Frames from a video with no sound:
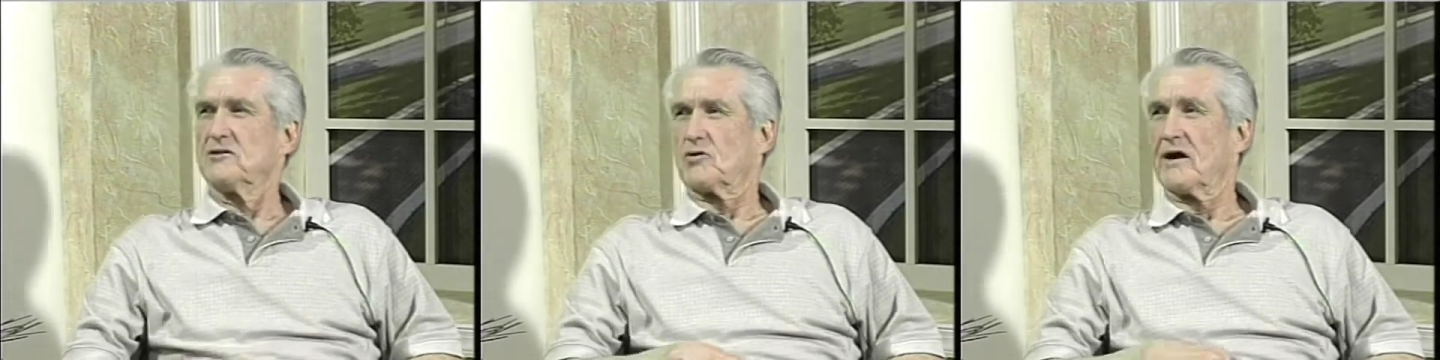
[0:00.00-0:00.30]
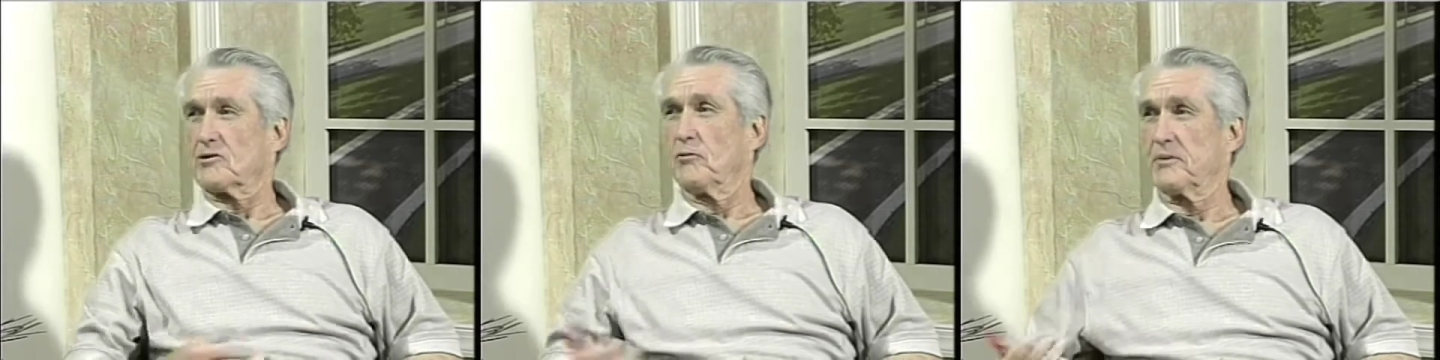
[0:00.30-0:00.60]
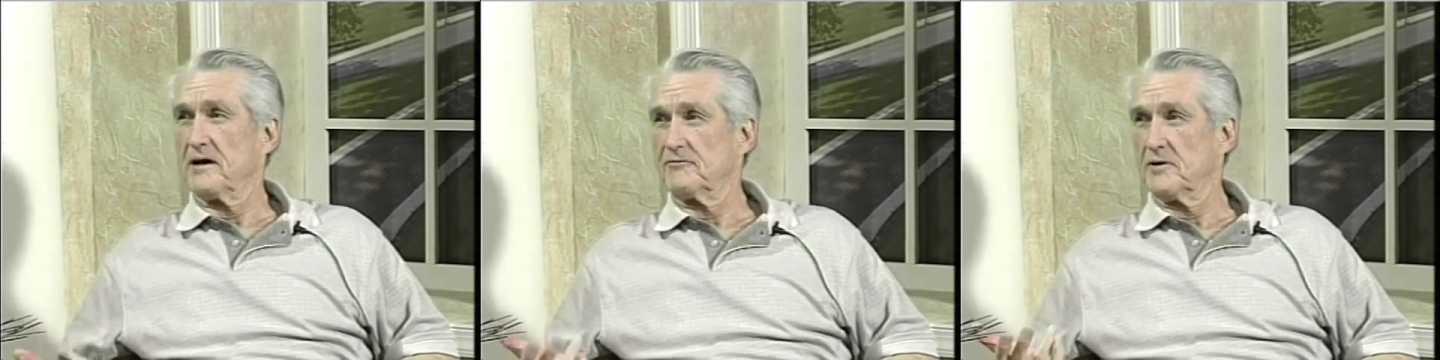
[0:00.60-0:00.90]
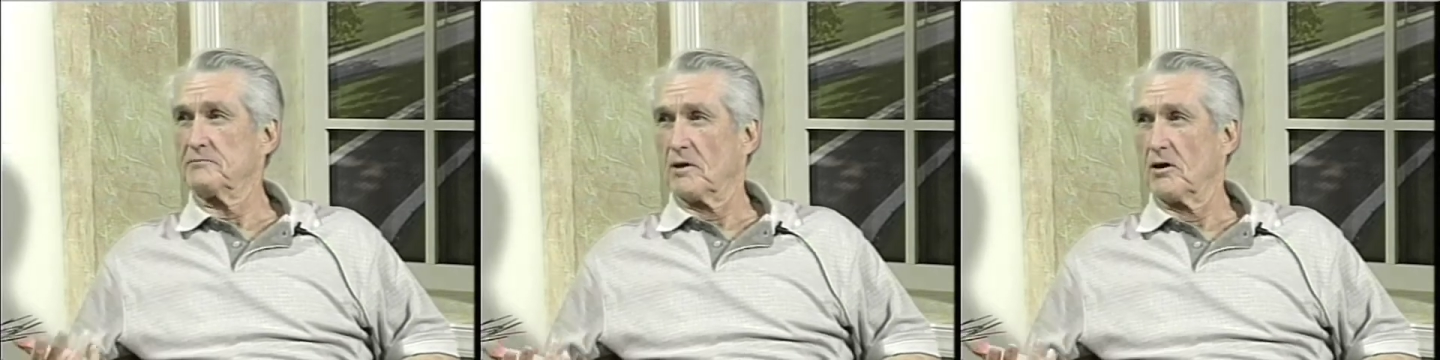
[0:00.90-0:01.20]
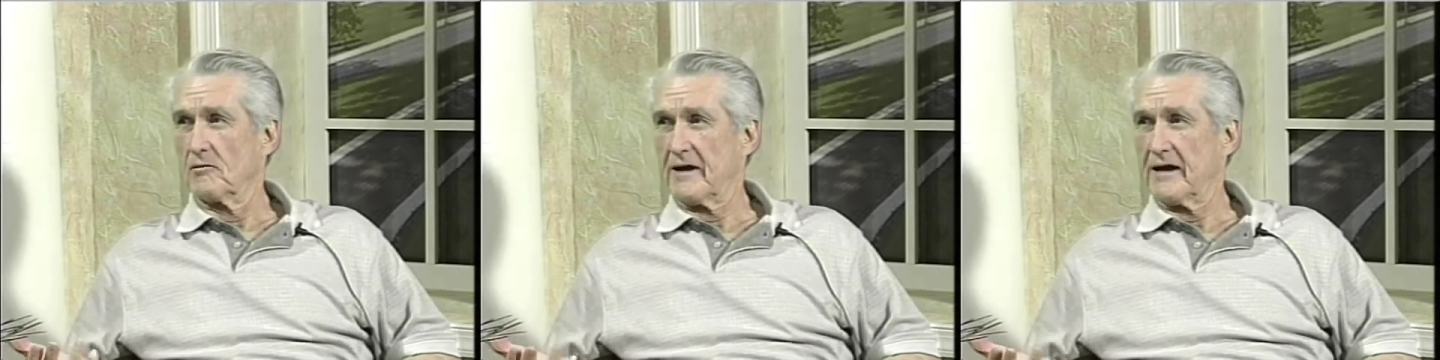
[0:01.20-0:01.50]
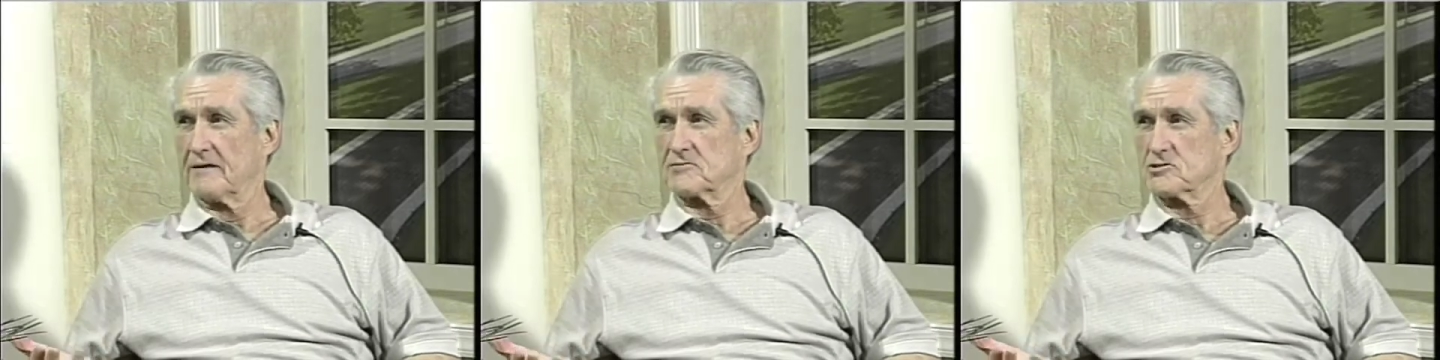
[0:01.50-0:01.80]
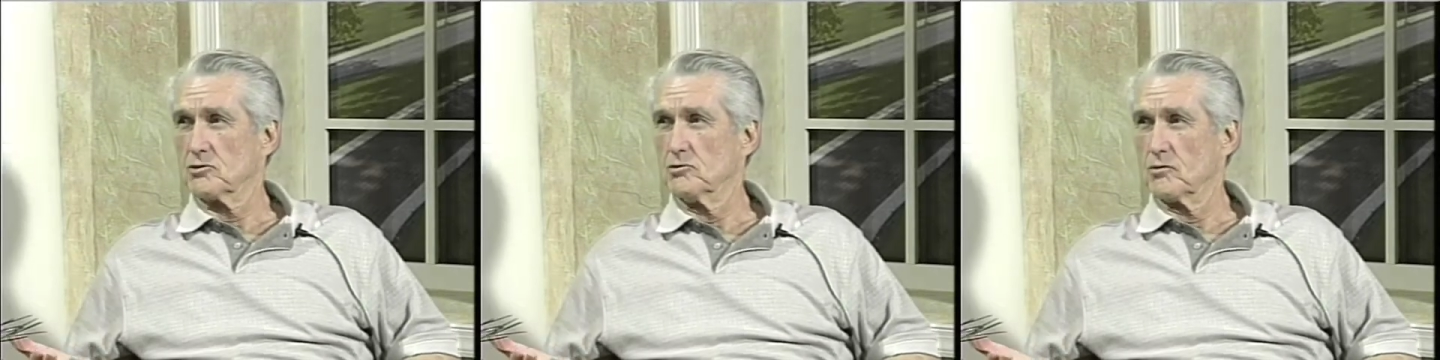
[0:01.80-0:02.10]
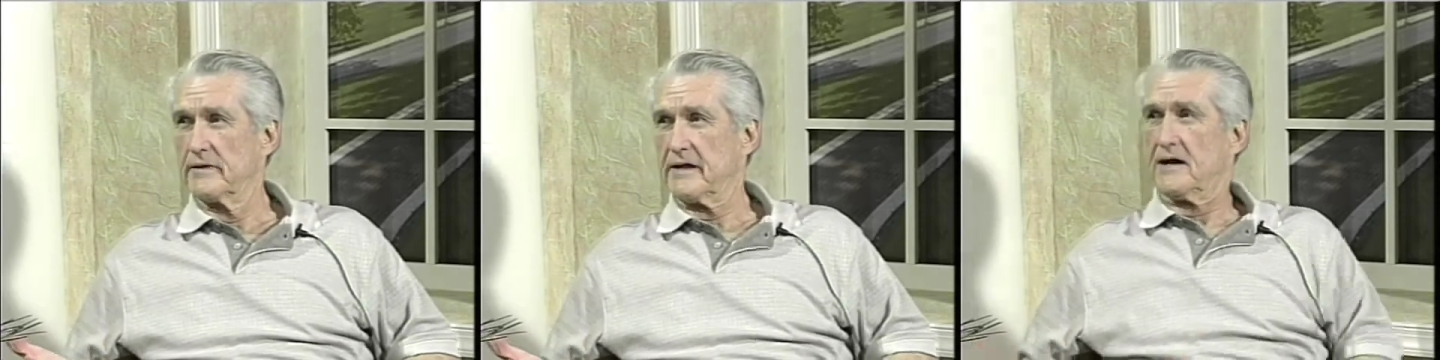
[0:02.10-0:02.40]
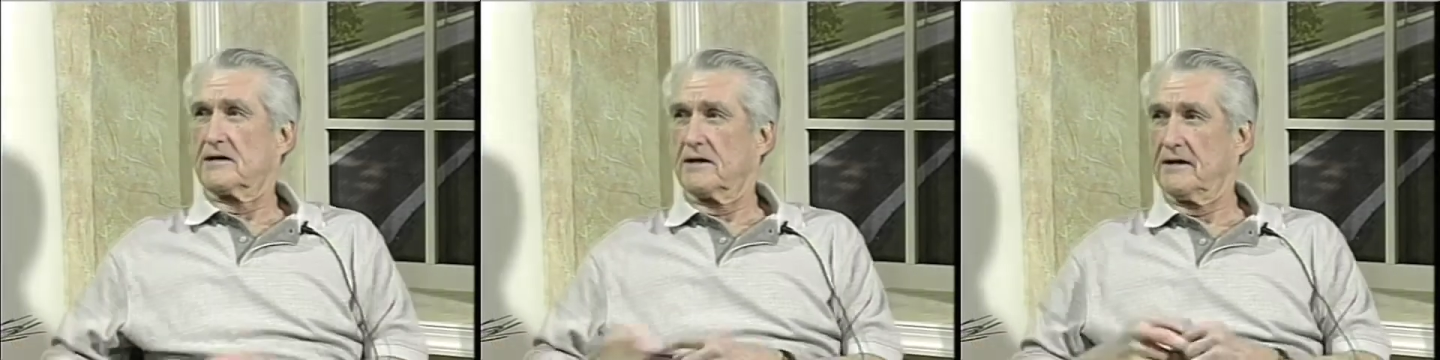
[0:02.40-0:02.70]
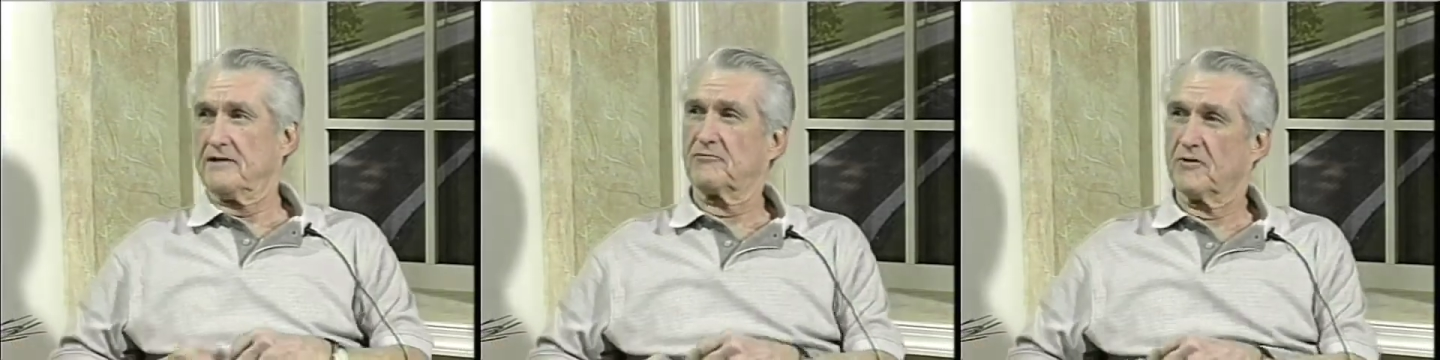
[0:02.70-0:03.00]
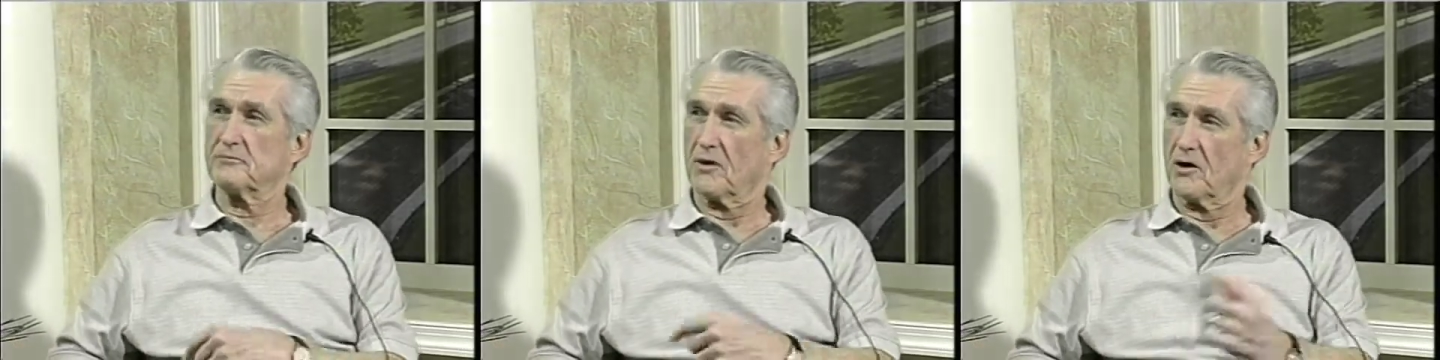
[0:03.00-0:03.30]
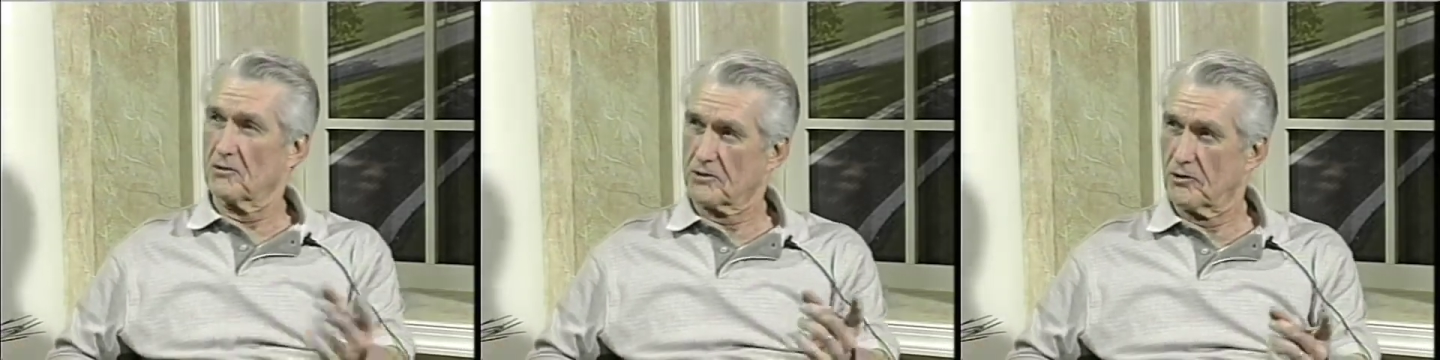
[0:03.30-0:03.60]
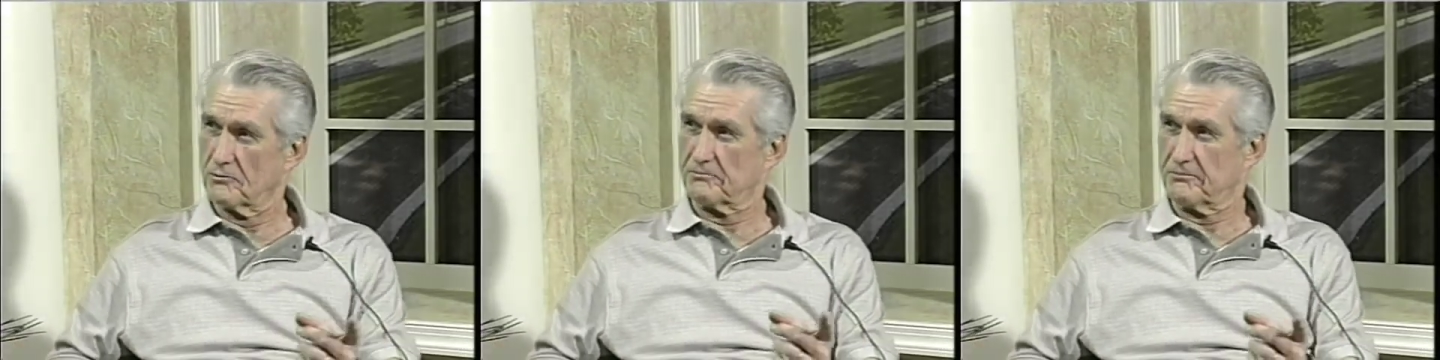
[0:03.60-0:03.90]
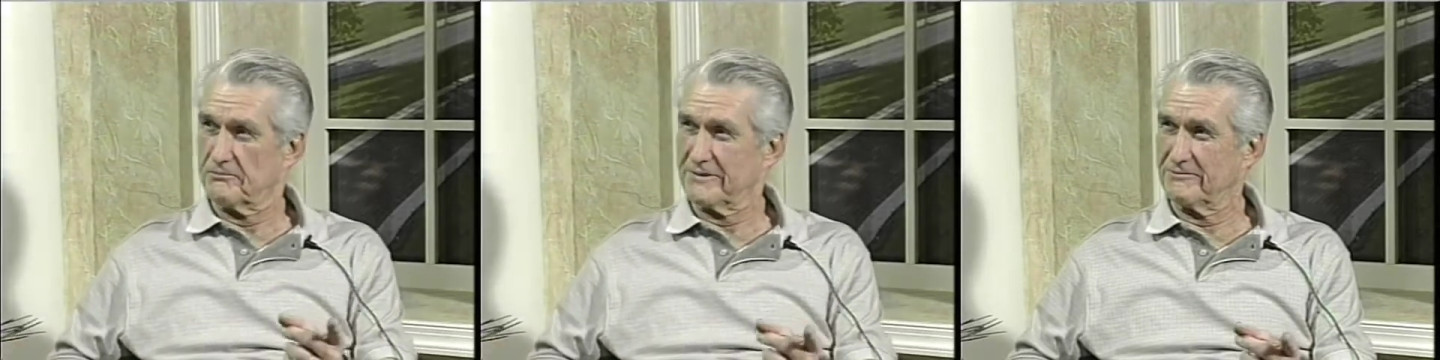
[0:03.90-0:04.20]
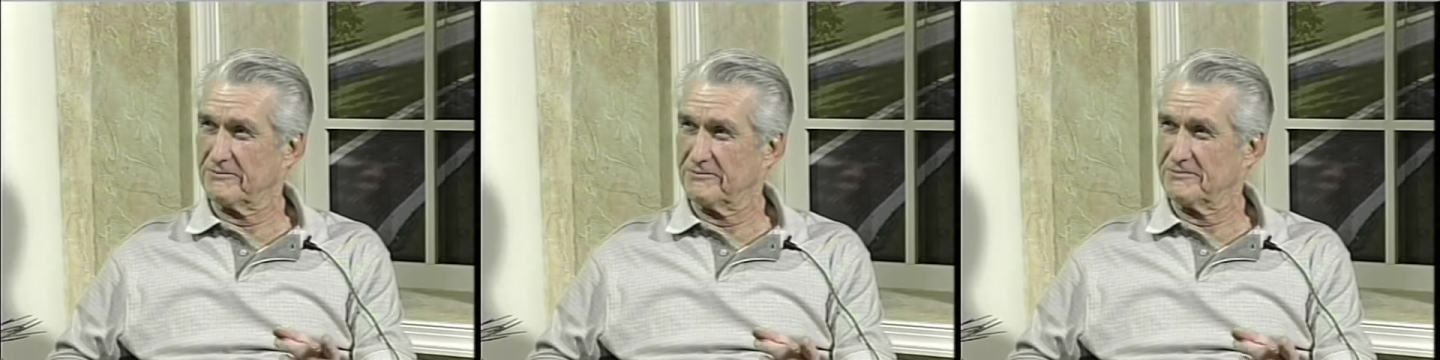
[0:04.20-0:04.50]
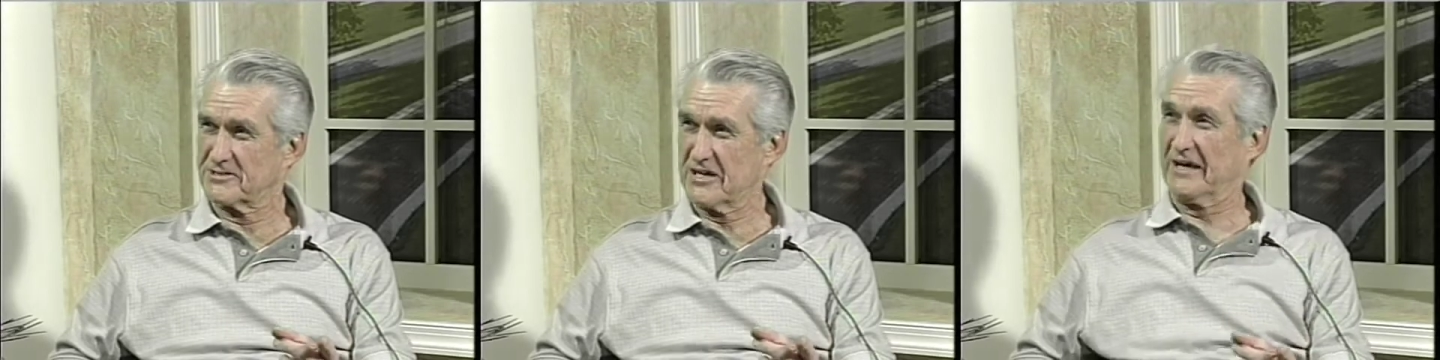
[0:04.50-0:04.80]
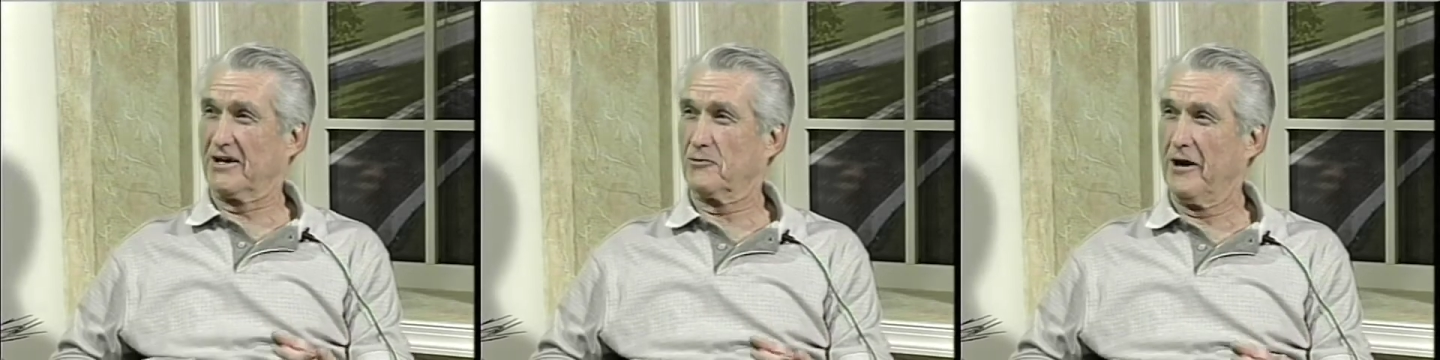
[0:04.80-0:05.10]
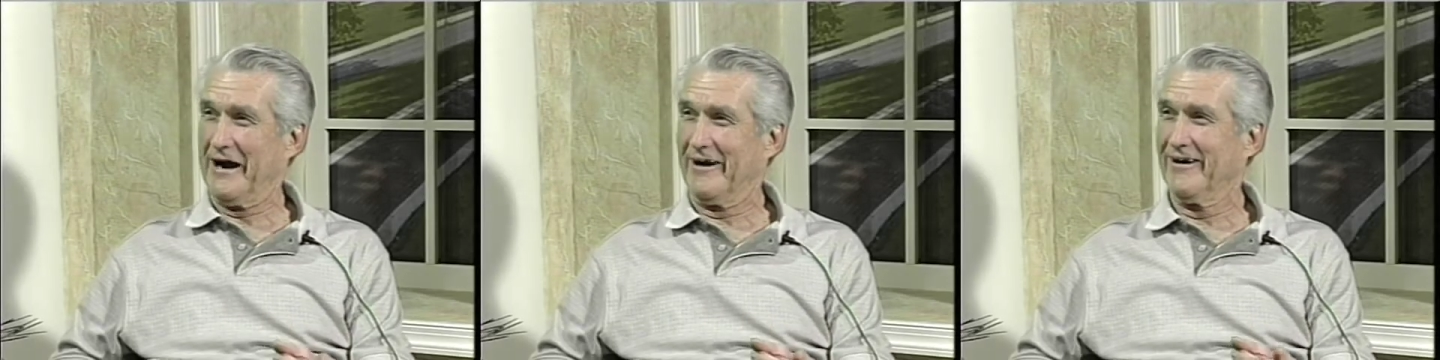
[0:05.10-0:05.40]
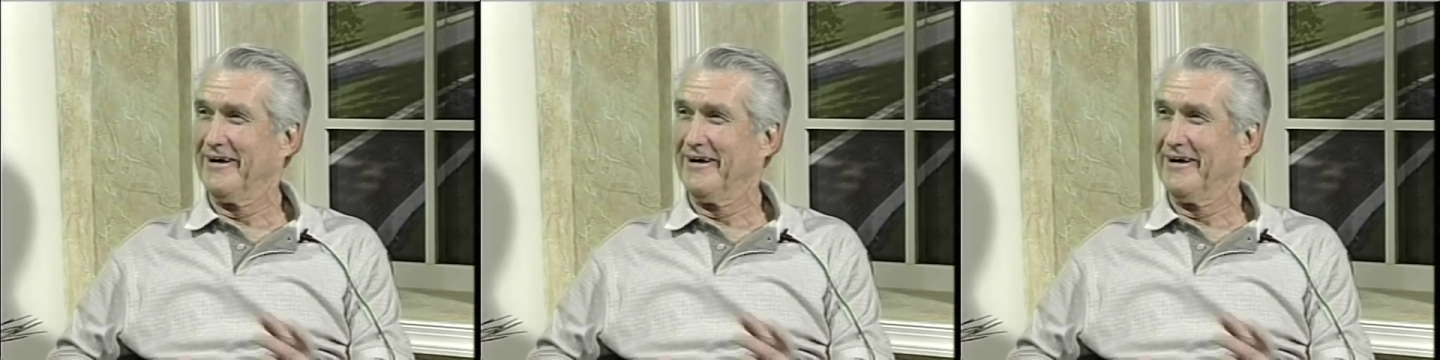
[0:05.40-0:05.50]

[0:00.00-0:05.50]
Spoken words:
So I'd go play football right after school, and then I'd leave football and go sing in the choir.